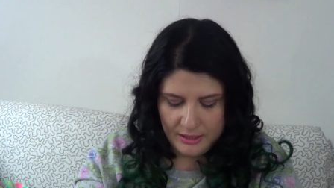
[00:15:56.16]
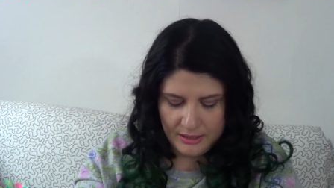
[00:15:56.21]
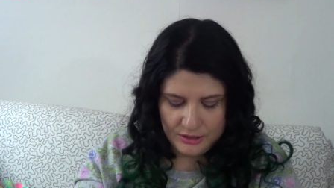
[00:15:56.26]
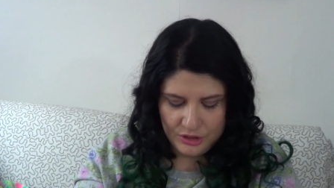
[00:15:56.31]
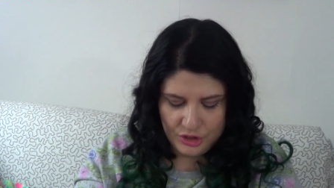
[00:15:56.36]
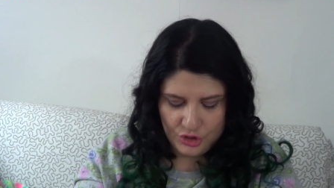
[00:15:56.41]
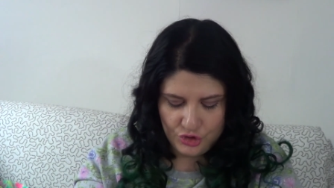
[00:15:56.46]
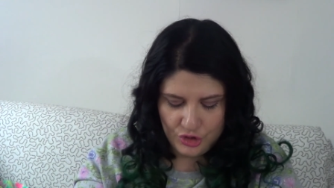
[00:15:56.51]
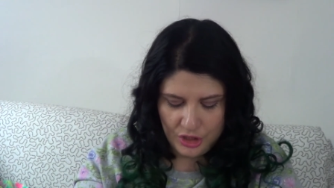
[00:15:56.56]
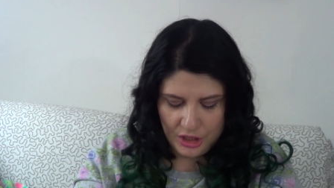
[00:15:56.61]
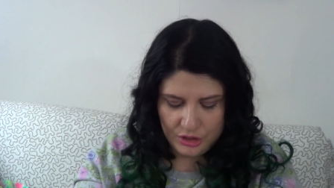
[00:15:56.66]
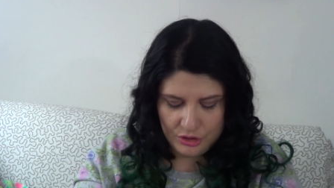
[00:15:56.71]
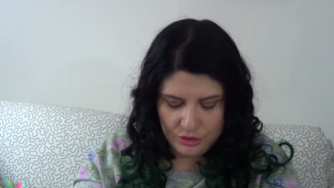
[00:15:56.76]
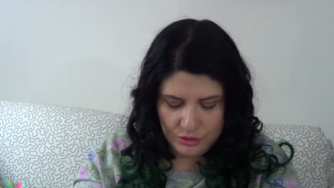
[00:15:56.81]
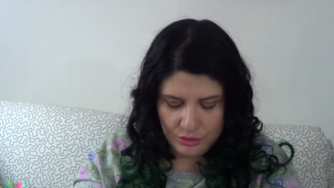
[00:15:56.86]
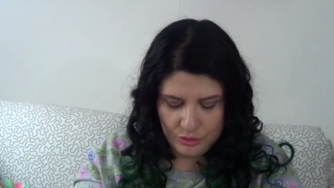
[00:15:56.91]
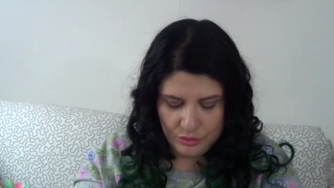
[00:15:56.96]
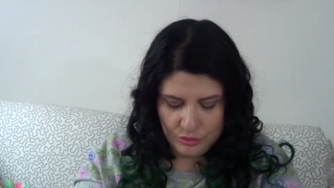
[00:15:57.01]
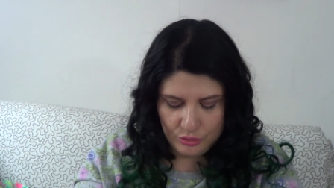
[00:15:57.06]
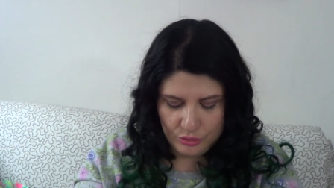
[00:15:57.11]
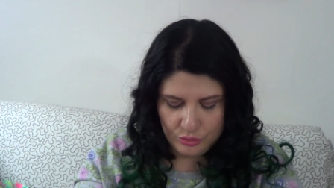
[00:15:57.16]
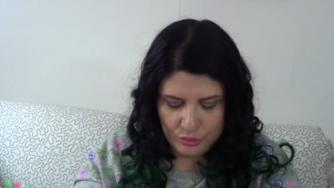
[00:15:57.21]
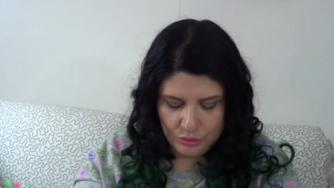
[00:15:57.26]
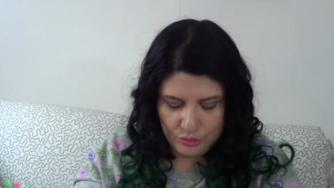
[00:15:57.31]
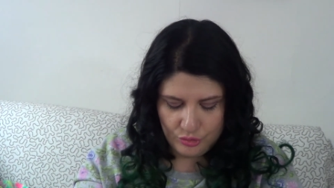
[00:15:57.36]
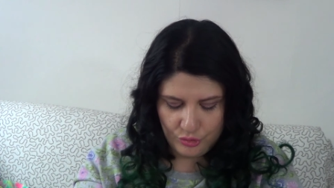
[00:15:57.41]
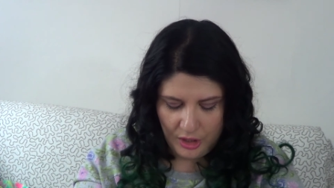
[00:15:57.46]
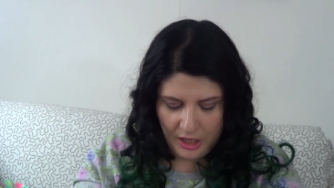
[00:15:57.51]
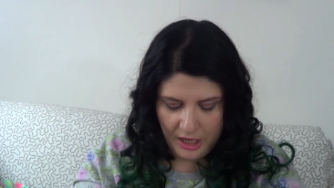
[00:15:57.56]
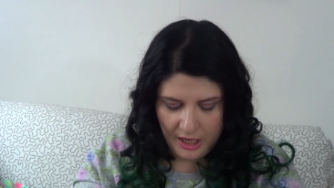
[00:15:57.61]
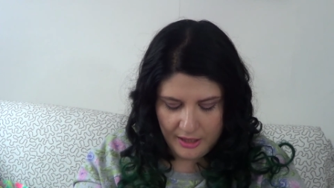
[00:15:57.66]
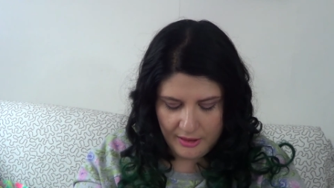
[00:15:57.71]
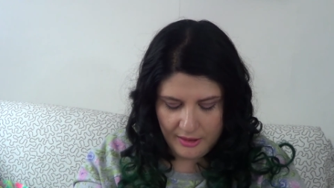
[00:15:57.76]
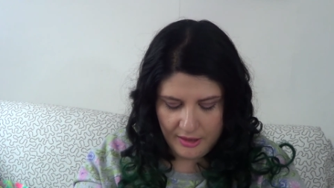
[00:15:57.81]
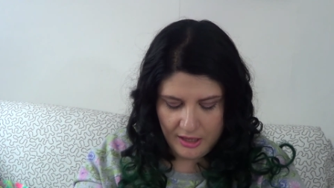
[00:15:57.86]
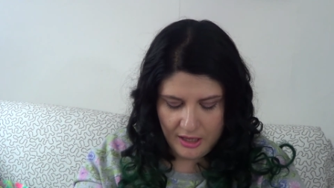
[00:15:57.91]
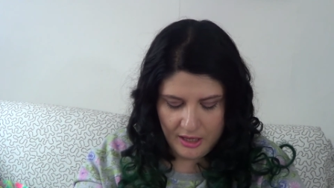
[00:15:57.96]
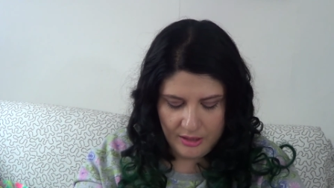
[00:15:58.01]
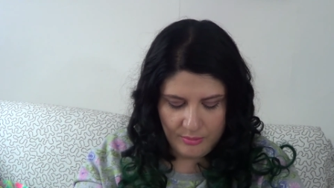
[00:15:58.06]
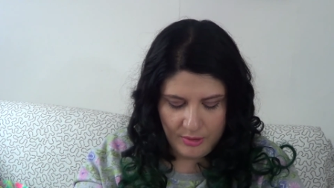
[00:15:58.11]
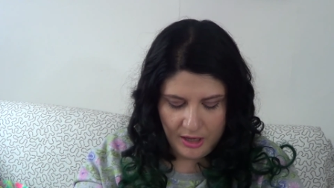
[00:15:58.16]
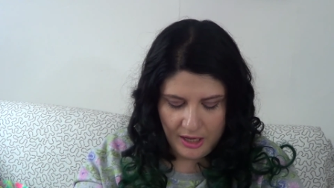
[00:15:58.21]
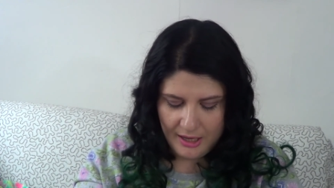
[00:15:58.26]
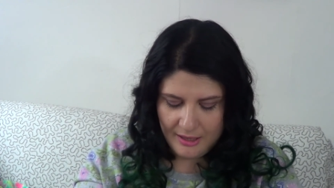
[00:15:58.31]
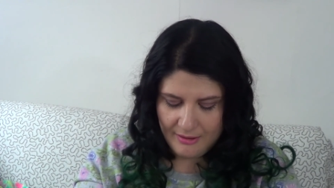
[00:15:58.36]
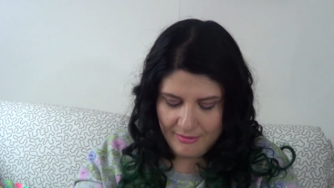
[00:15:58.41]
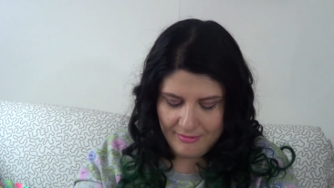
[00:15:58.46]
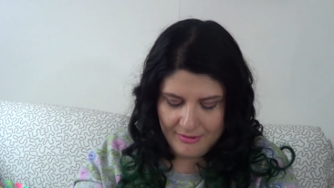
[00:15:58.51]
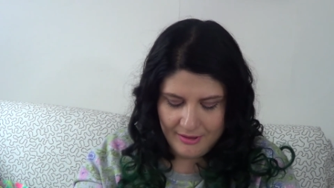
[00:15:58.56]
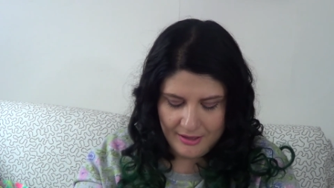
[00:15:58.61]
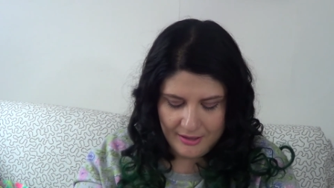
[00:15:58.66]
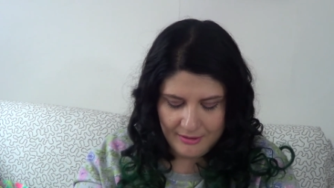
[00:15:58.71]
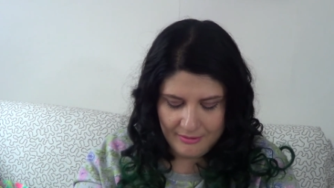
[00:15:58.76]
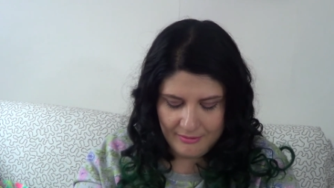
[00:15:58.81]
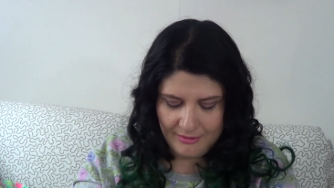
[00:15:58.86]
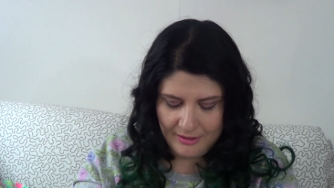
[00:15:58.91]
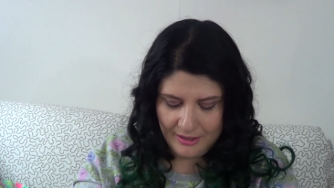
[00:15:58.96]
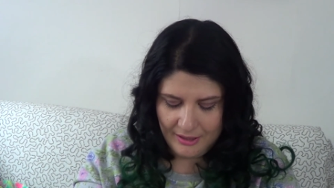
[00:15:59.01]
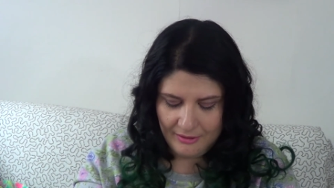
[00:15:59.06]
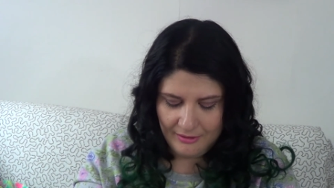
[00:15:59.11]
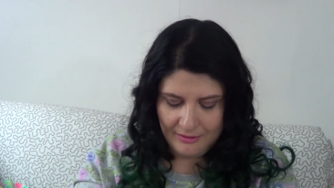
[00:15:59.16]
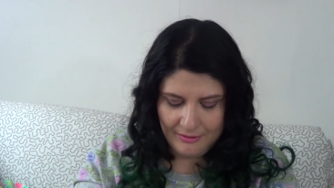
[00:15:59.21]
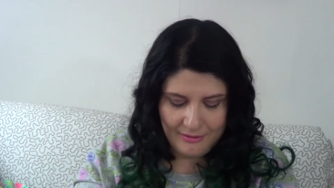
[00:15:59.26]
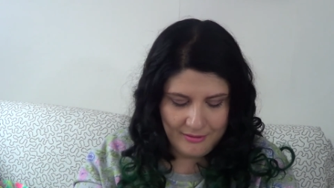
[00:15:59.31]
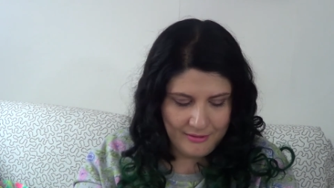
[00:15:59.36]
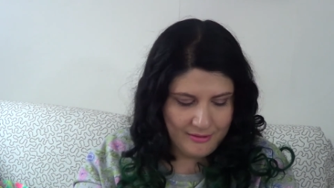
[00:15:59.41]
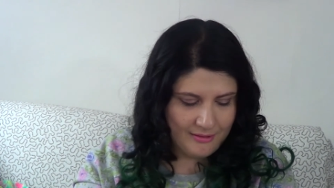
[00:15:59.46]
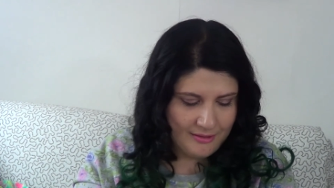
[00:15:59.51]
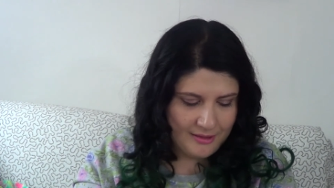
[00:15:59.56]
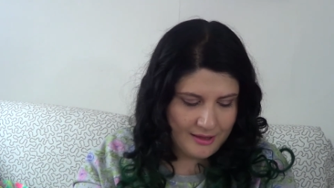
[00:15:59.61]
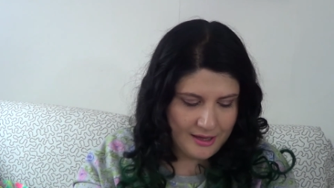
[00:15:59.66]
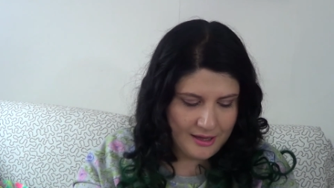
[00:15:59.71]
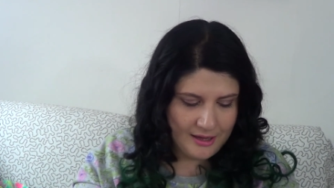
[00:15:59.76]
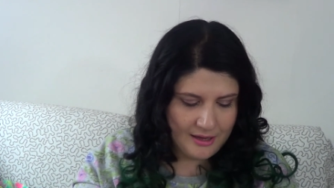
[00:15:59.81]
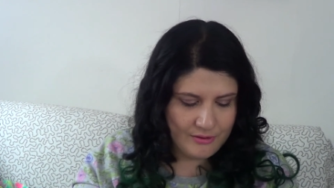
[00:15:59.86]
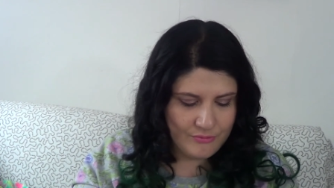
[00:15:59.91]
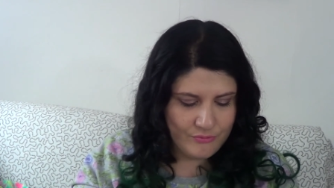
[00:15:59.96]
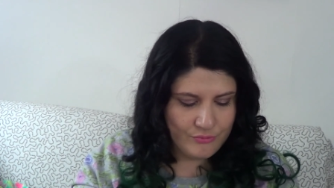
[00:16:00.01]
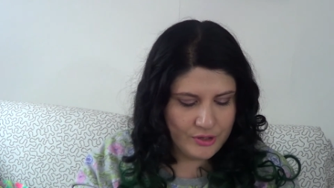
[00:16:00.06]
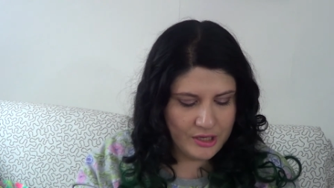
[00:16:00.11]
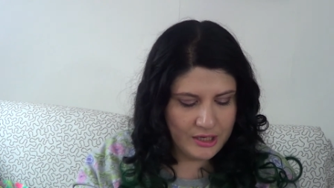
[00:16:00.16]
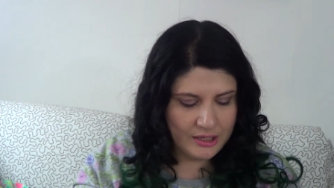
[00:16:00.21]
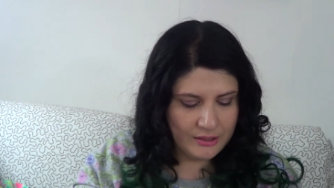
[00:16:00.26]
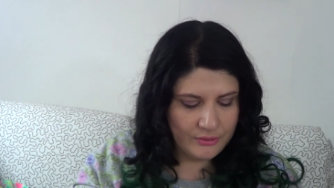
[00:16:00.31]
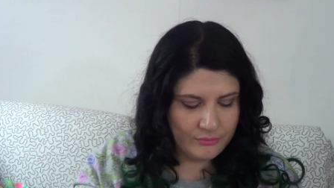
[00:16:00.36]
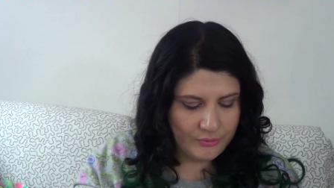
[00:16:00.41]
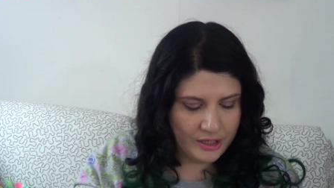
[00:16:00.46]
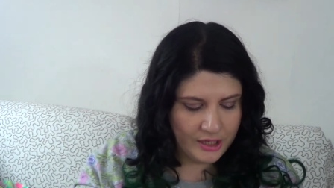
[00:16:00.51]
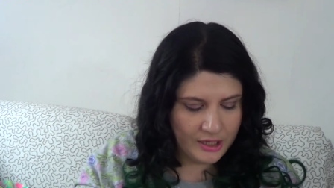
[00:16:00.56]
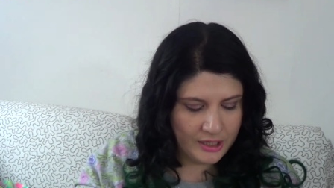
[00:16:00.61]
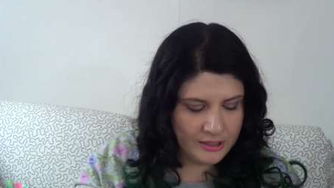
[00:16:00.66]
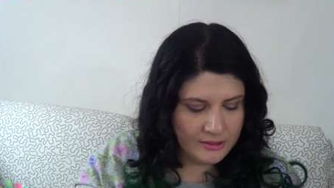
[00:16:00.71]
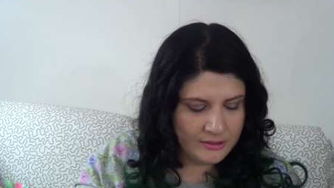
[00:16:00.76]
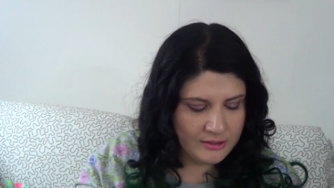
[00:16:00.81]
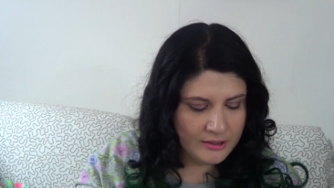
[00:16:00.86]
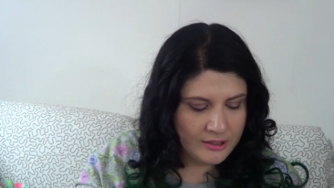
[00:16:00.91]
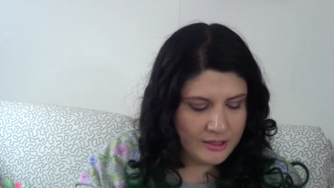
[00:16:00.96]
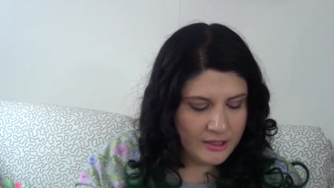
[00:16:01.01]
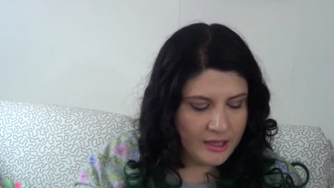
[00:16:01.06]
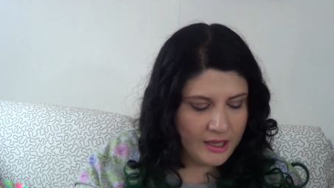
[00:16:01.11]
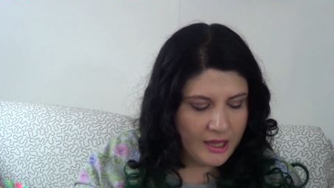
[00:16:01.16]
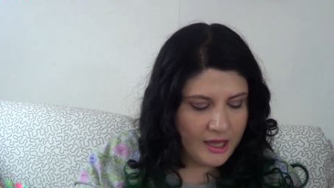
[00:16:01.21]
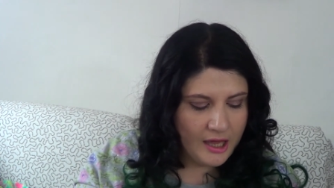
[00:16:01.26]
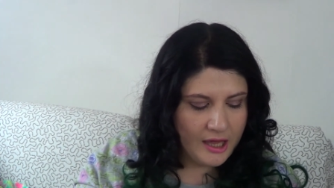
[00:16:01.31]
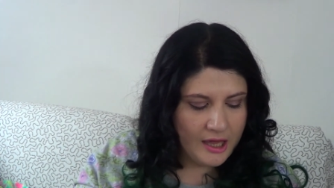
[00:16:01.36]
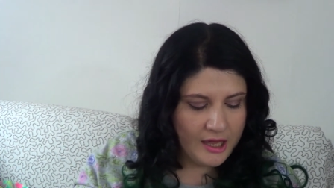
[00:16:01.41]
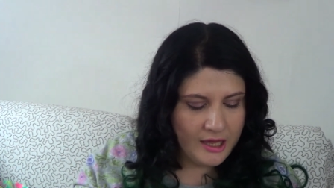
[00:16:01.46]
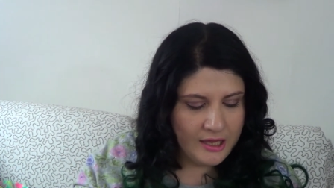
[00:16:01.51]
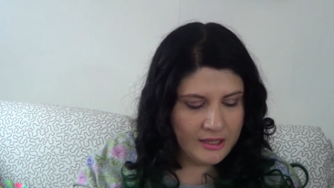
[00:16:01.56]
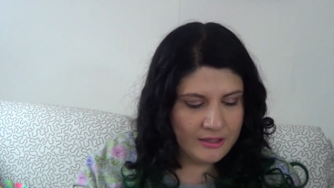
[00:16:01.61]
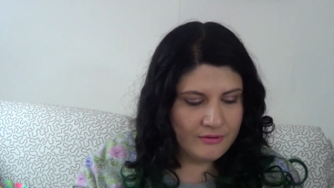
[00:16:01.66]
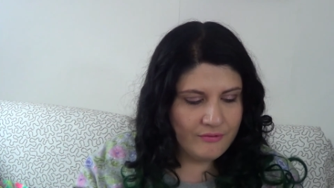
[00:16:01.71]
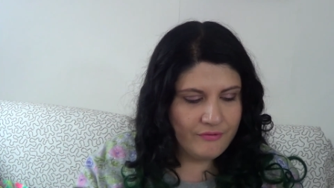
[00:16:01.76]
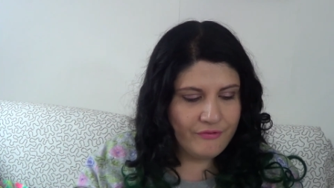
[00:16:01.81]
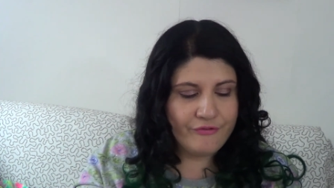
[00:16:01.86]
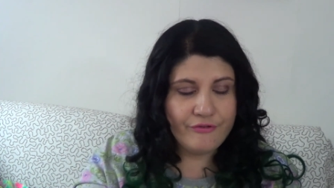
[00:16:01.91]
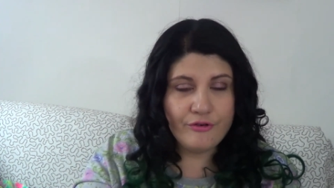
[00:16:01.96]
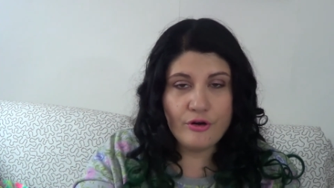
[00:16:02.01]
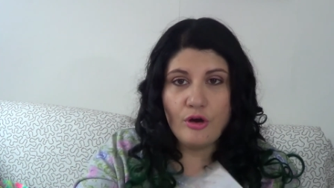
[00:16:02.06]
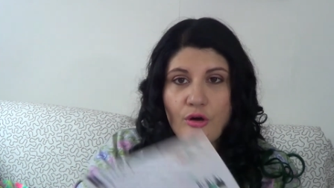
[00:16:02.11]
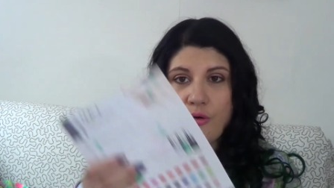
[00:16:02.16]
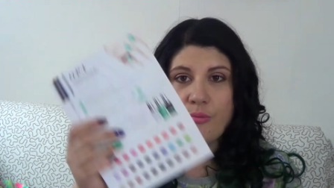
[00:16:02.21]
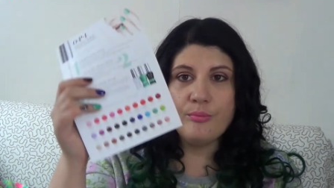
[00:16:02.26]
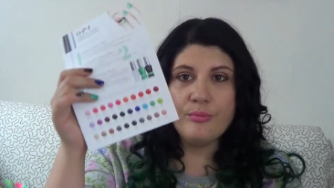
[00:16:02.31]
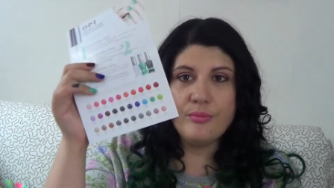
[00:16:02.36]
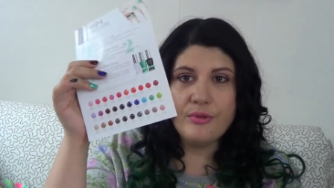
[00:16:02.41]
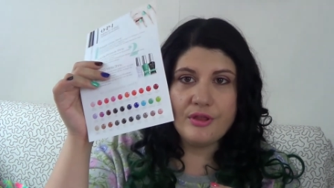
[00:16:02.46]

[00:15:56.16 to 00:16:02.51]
suggest you to try them. I think that they are really great. And from